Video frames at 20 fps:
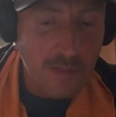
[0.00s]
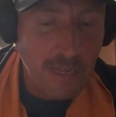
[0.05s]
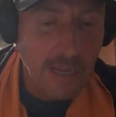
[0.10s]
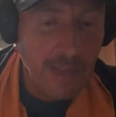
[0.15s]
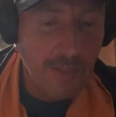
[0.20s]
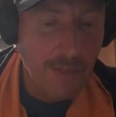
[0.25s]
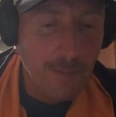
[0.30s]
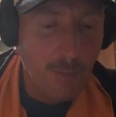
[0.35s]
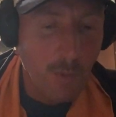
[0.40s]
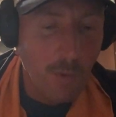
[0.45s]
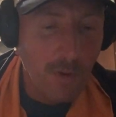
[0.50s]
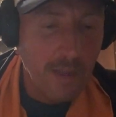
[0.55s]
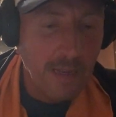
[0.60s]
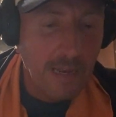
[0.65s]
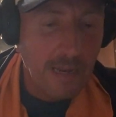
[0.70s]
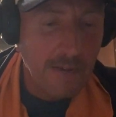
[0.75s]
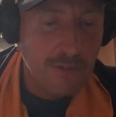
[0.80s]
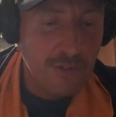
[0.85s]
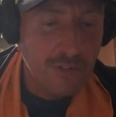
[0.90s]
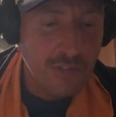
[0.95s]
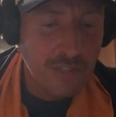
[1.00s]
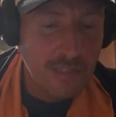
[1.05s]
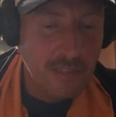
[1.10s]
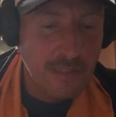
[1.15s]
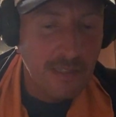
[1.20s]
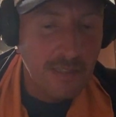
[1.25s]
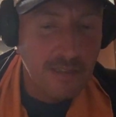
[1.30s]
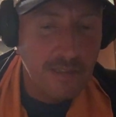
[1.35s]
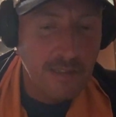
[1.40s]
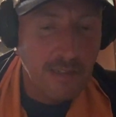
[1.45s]
In the morning, after she had
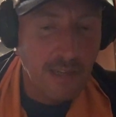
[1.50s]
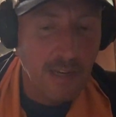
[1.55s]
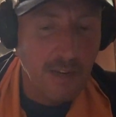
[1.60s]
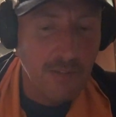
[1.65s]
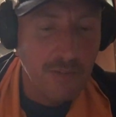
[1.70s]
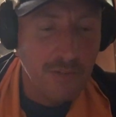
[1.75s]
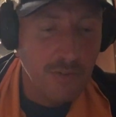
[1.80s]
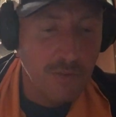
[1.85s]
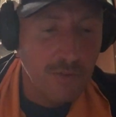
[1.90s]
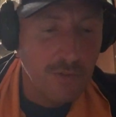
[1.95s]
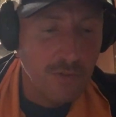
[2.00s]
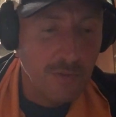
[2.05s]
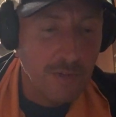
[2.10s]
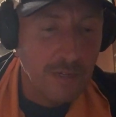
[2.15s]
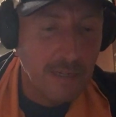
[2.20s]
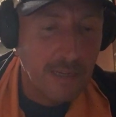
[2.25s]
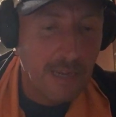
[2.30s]
sent the kid off to school, Doreen